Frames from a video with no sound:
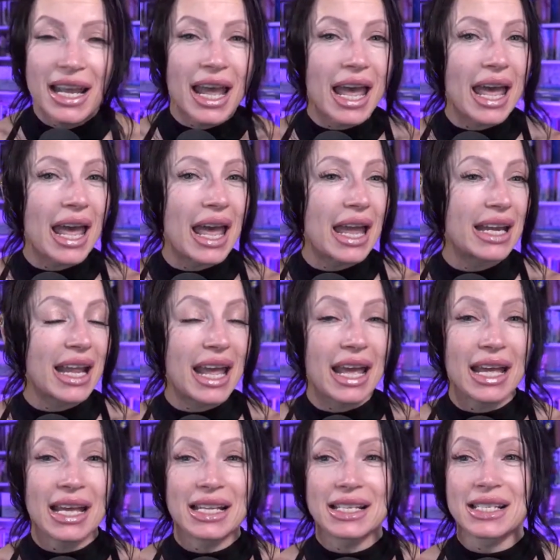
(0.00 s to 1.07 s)
and
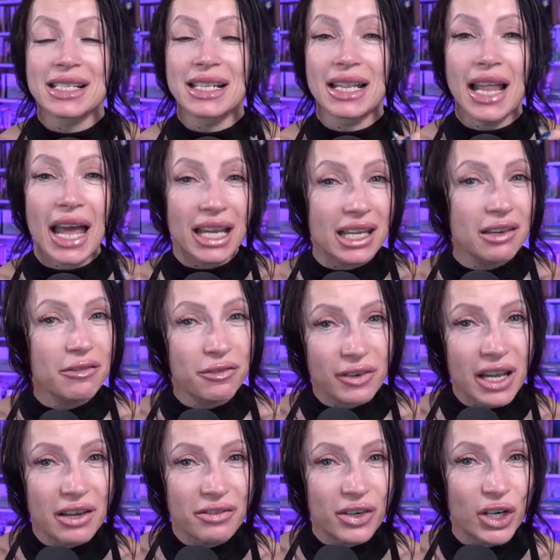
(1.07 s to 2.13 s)
as lacking
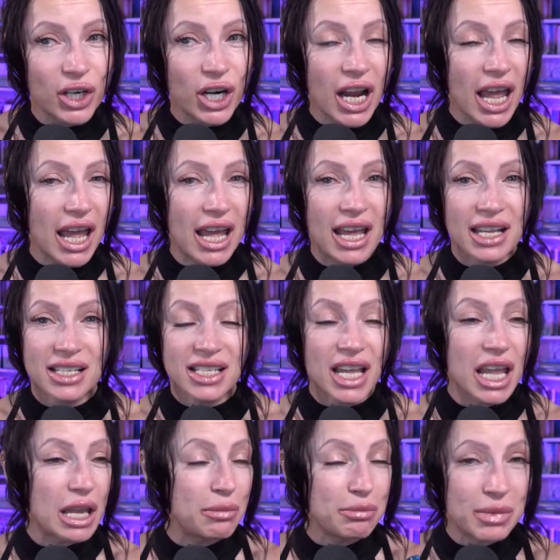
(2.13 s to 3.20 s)
flavor as
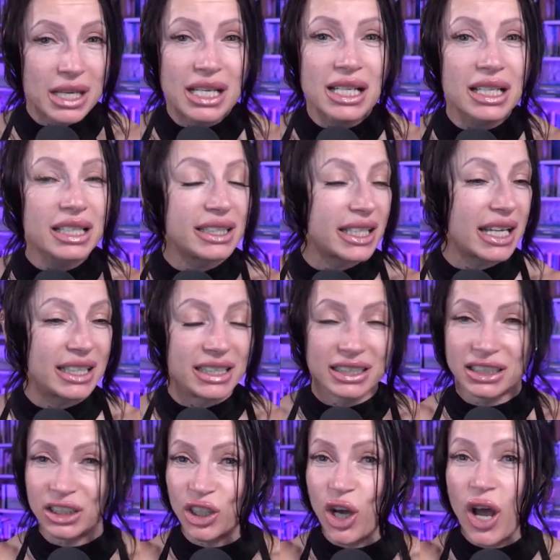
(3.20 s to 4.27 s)
a meal that
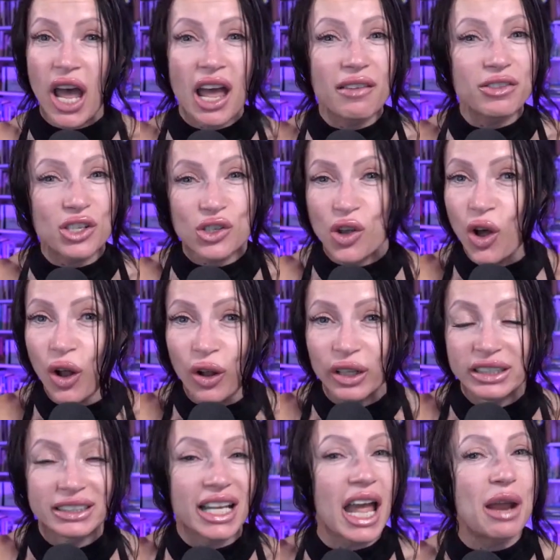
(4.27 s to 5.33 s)
does not have
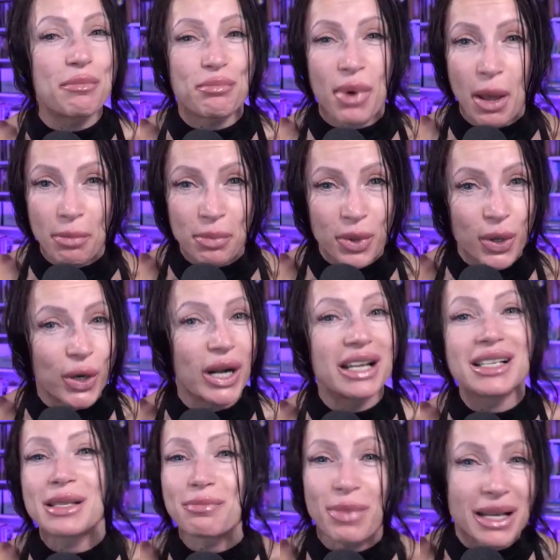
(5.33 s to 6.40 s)
salt and pepper
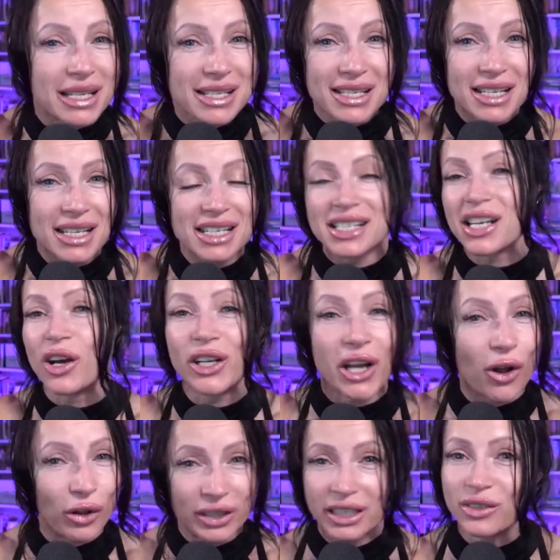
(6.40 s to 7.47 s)
and spices and
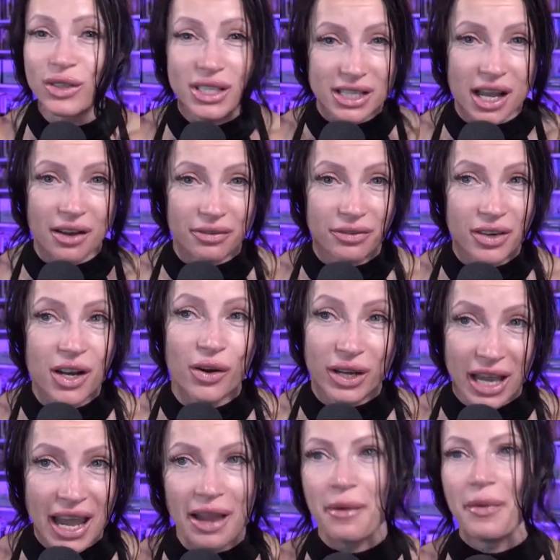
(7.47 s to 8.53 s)
all the good stuff, okay?